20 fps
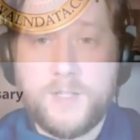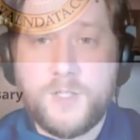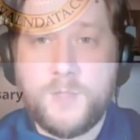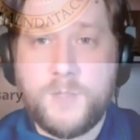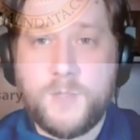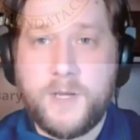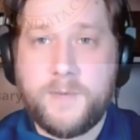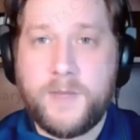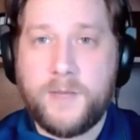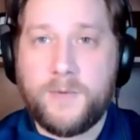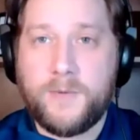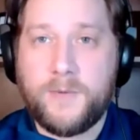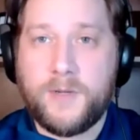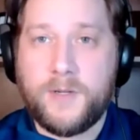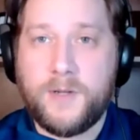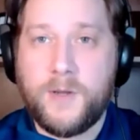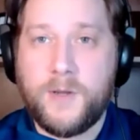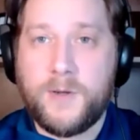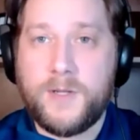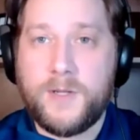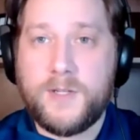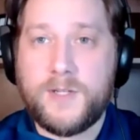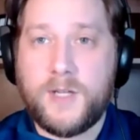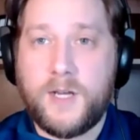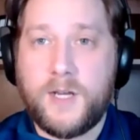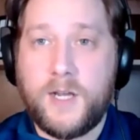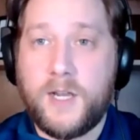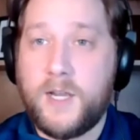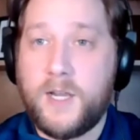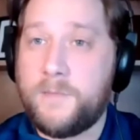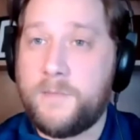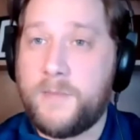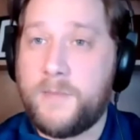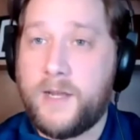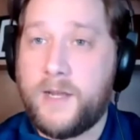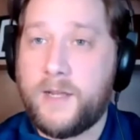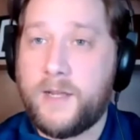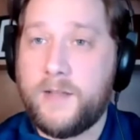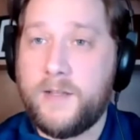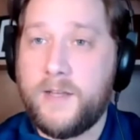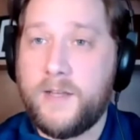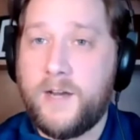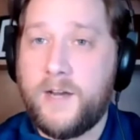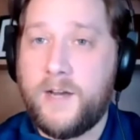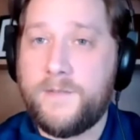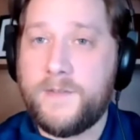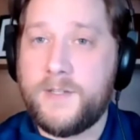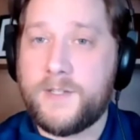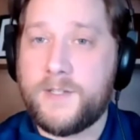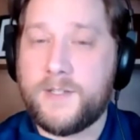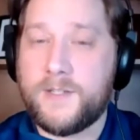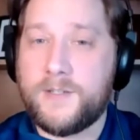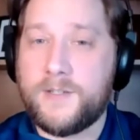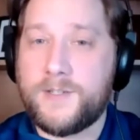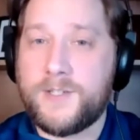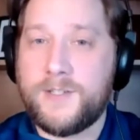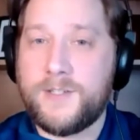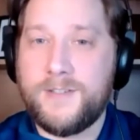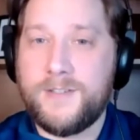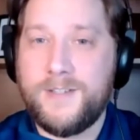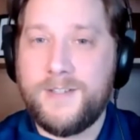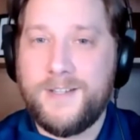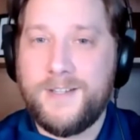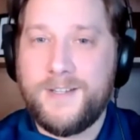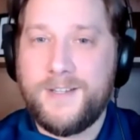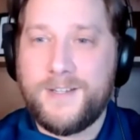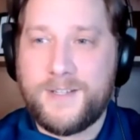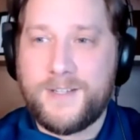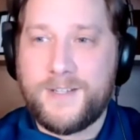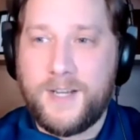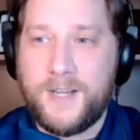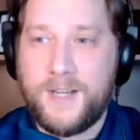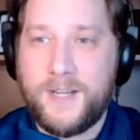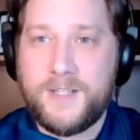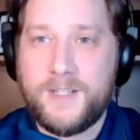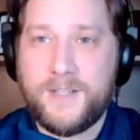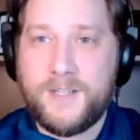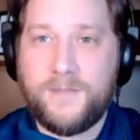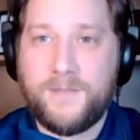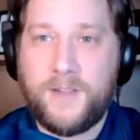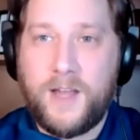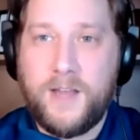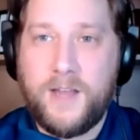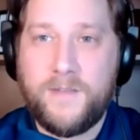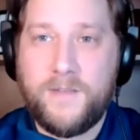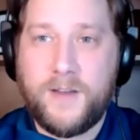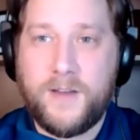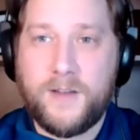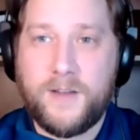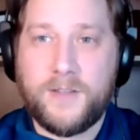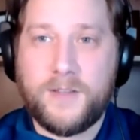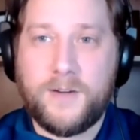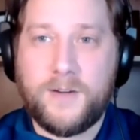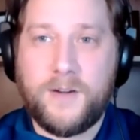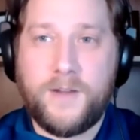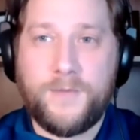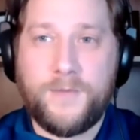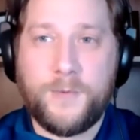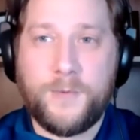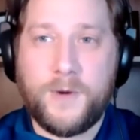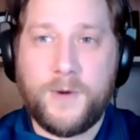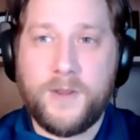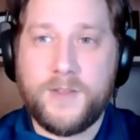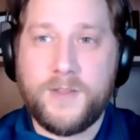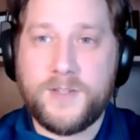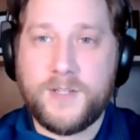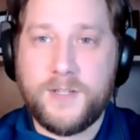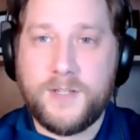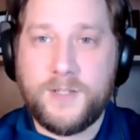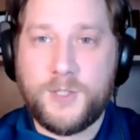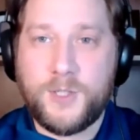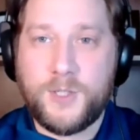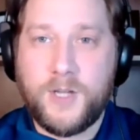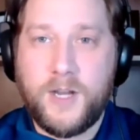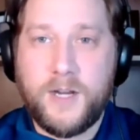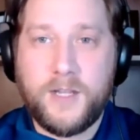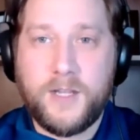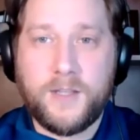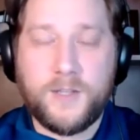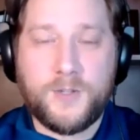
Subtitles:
you might be able to notice, I am back in the office. There's signs of life out there everywhere. The sun's shining, the